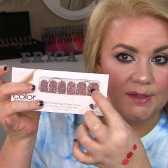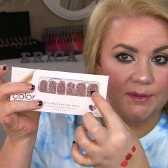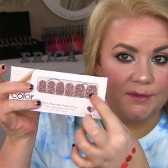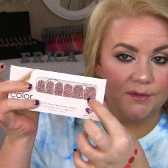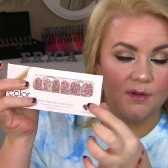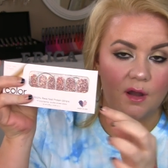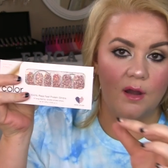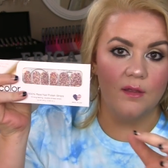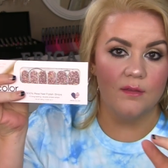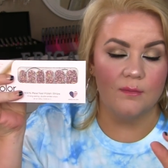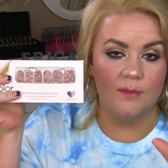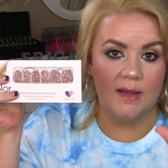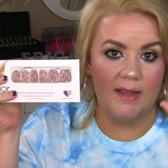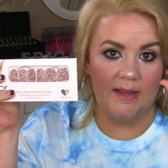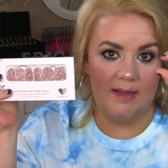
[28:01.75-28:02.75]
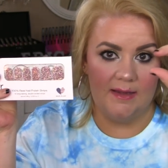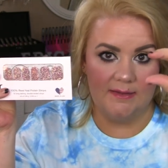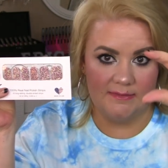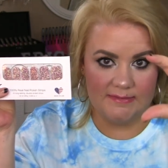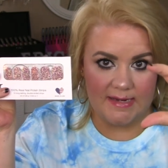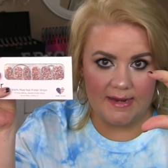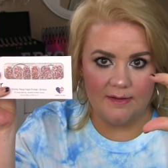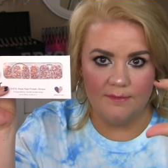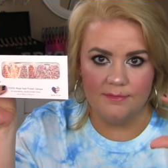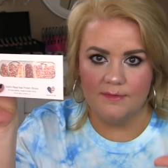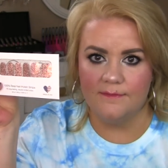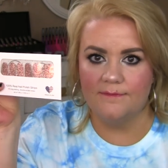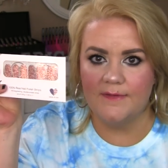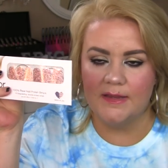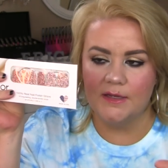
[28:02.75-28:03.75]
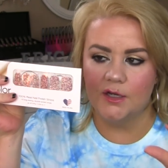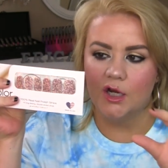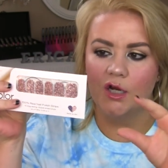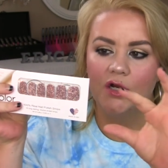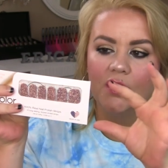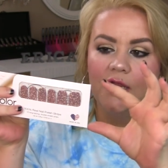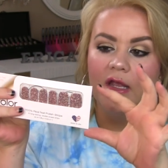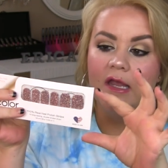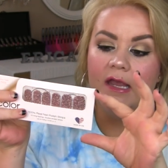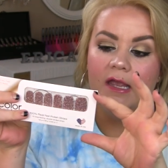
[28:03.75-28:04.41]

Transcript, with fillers: colored all the way down the finger,